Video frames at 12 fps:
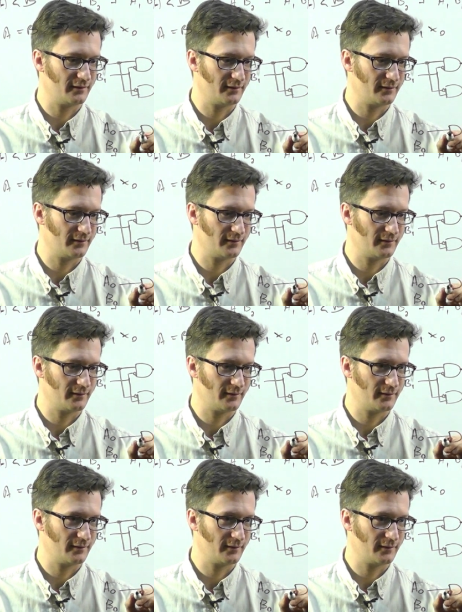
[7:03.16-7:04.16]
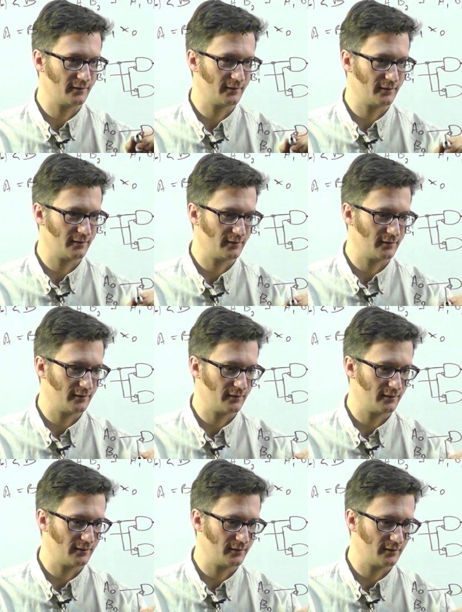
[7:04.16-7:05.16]

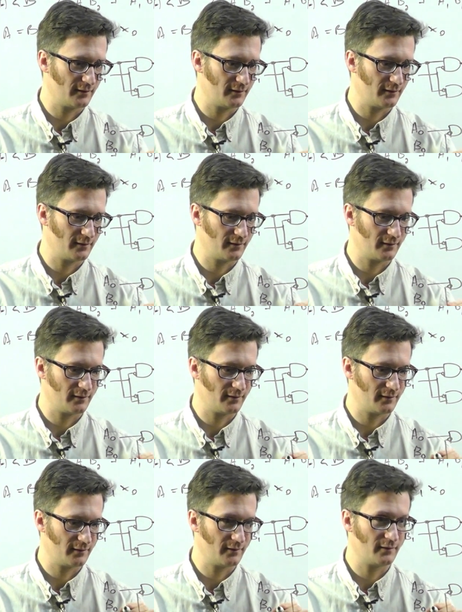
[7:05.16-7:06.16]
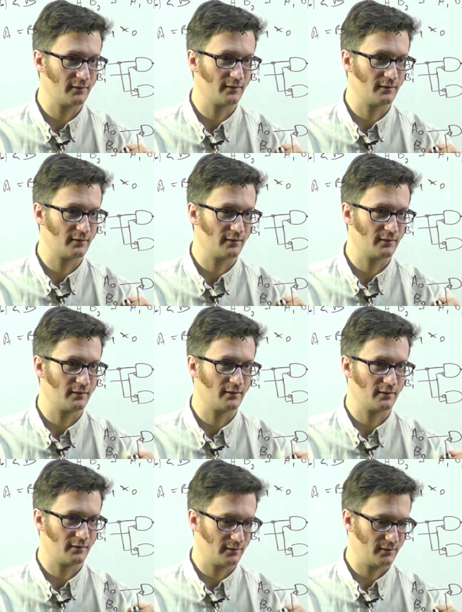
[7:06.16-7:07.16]

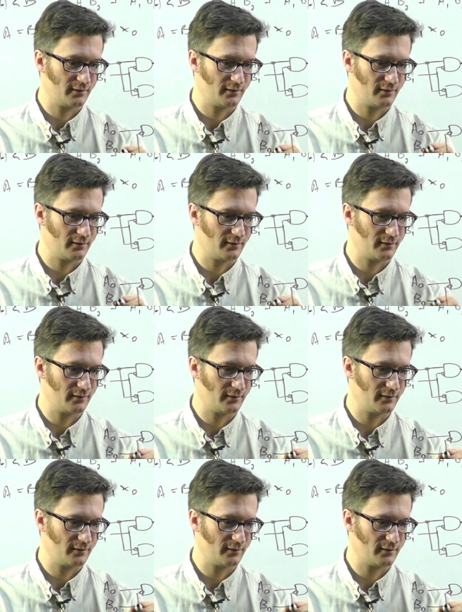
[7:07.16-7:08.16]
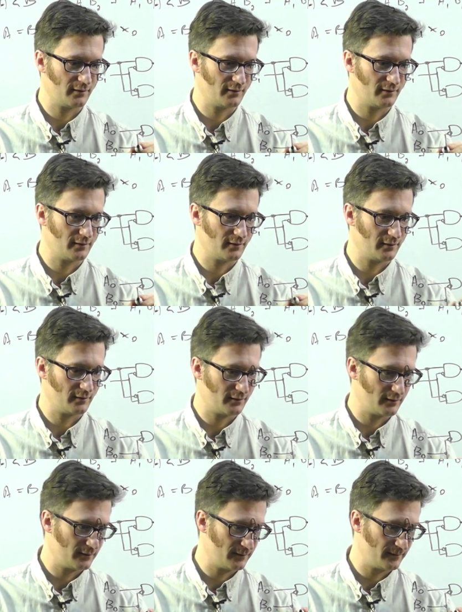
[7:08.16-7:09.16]

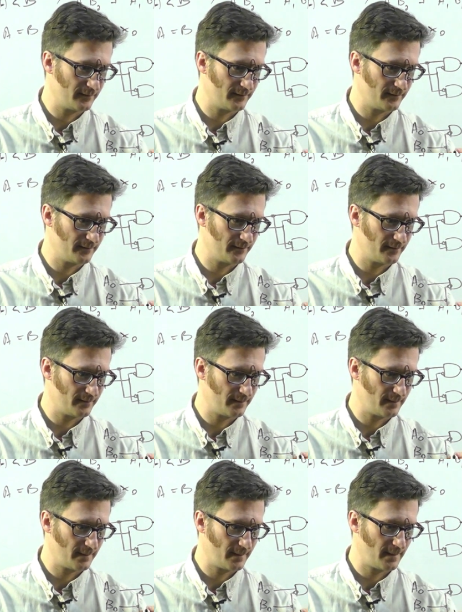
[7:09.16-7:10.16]
(silence)